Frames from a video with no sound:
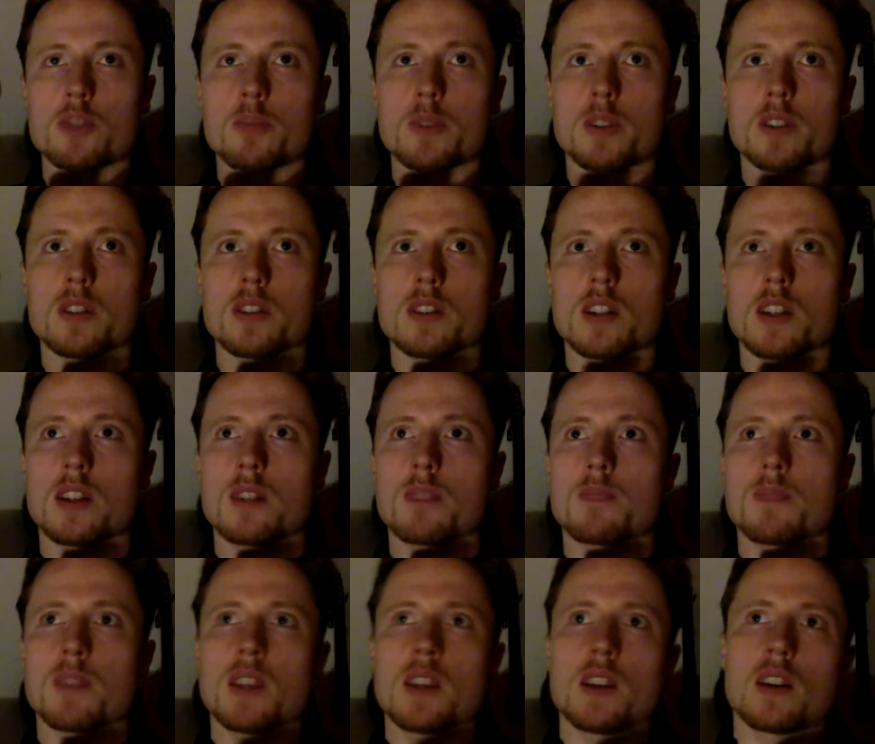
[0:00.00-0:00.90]
because I
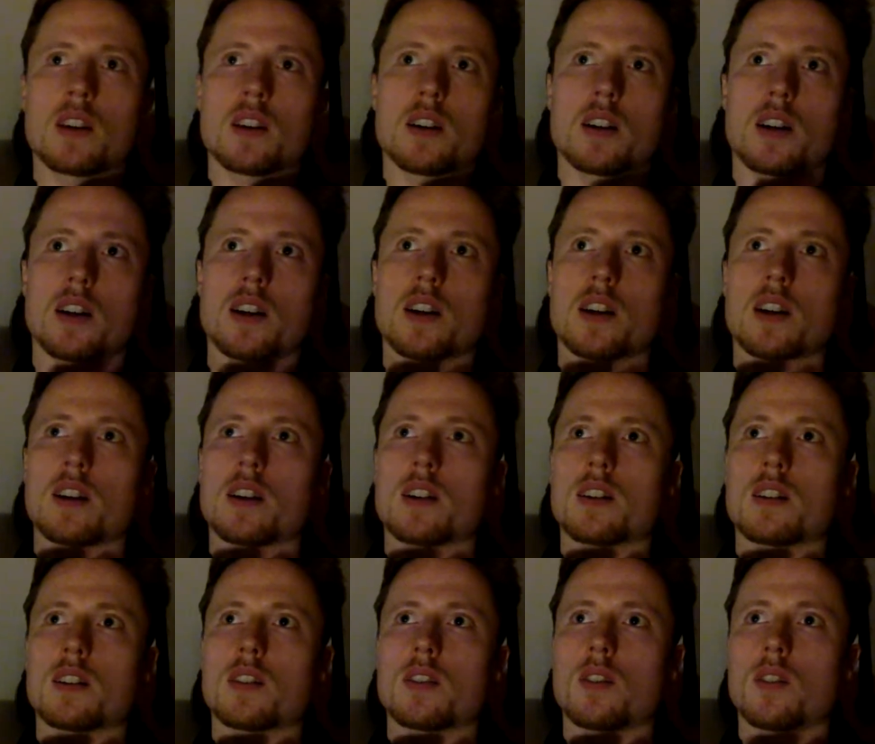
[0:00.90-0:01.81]

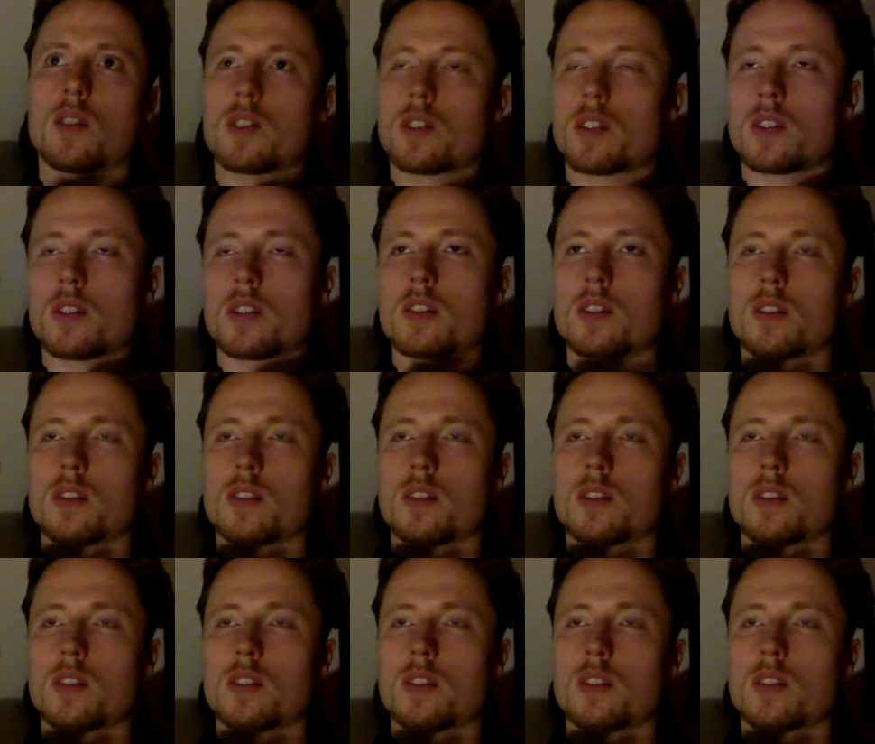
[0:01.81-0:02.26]
although